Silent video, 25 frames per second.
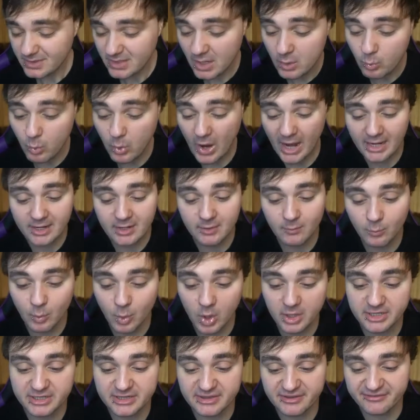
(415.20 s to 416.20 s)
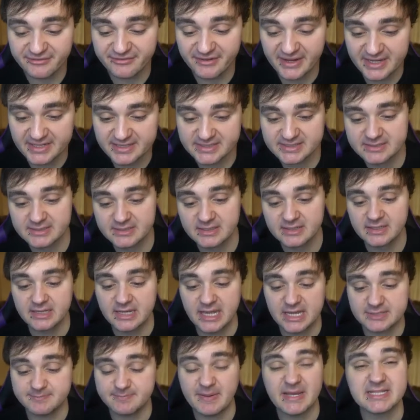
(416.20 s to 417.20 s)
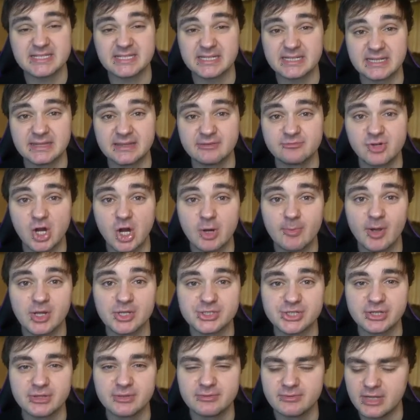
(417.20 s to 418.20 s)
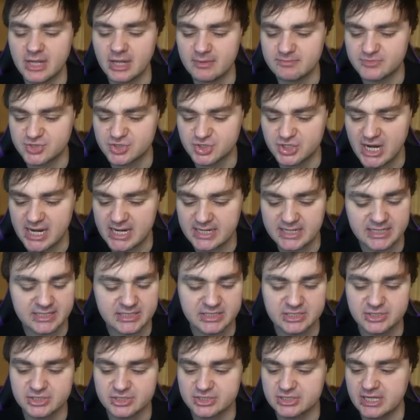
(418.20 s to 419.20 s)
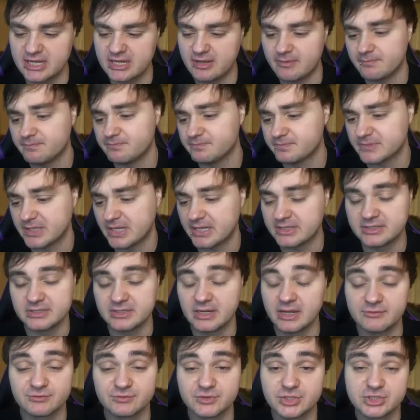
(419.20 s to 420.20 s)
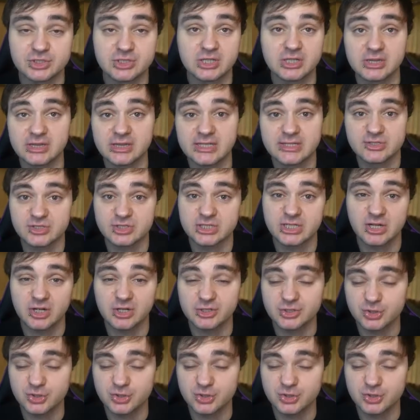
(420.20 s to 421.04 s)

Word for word: whack them one in the face. It's basically the robots on the um, track, and you just hit them, and I've just got, literally got to